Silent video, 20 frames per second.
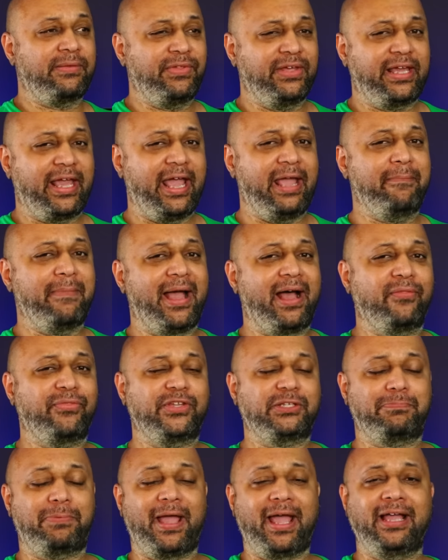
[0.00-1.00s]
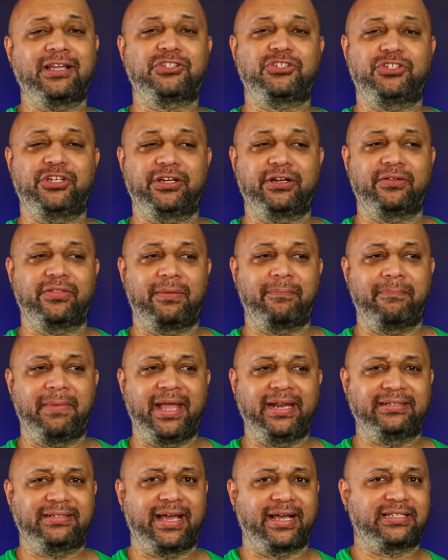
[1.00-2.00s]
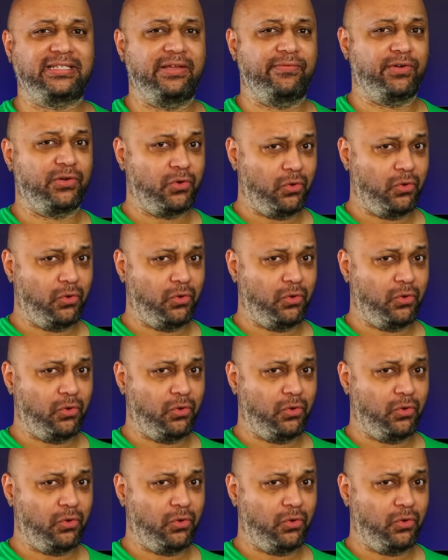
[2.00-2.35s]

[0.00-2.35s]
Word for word: something came out this past year that made DeX even